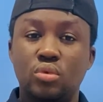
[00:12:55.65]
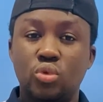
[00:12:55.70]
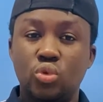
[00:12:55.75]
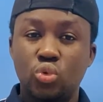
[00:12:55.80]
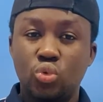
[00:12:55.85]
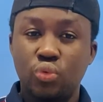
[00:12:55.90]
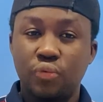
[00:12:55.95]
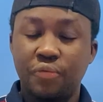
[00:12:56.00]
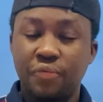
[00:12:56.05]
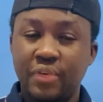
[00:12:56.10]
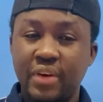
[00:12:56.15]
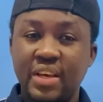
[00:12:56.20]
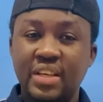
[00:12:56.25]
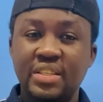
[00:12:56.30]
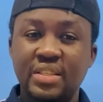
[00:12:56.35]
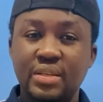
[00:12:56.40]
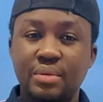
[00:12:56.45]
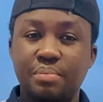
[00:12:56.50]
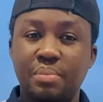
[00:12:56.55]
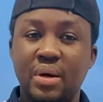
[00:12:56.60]

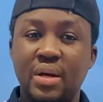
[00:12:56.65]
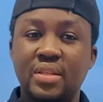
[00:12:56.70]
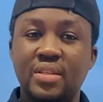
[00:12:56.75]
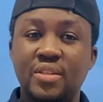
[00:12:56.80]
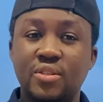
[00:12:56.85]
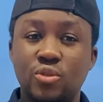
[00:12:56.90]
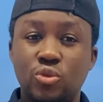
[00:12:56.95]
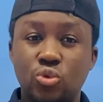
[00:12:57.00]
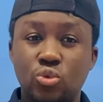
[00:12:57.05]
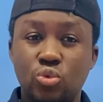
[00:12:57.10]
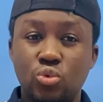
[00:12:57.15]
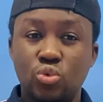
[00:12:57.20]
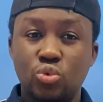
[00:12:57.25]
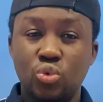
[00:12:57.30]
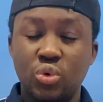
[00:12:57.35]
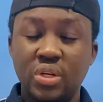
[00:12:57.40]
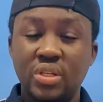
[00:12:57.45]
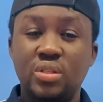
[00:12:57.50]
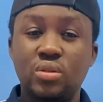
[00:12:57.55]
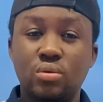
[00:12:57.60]
first part is
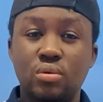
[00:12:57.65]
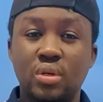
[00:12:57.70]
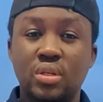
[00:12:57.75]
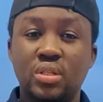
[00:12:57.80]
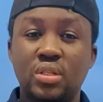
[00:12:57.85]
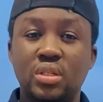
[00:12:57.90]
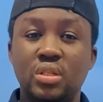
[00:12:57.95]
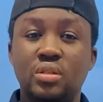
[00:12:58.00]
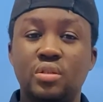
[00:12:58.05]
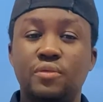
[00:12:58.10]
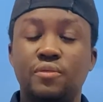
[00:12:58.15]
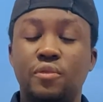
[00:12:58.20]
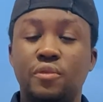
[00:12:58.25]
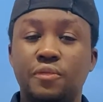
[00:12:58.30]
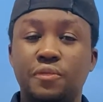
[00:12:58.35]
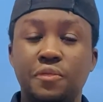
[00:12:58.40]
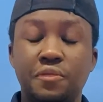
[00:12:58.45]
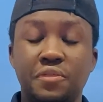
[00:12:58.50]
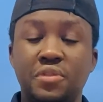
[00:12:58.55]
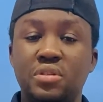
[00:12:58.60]
20 questions for
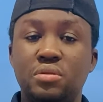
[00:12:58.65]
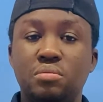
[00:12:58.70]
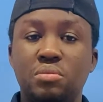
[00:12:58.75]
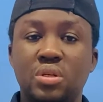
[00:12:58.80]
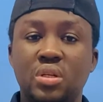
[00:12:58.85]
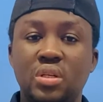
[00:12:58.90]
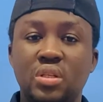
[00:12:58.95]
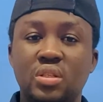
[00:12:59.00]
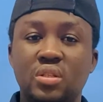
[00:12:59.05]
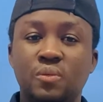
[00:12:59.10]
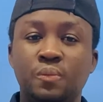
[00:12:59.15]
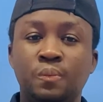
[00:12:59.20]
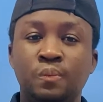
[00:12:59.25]
15 minutes.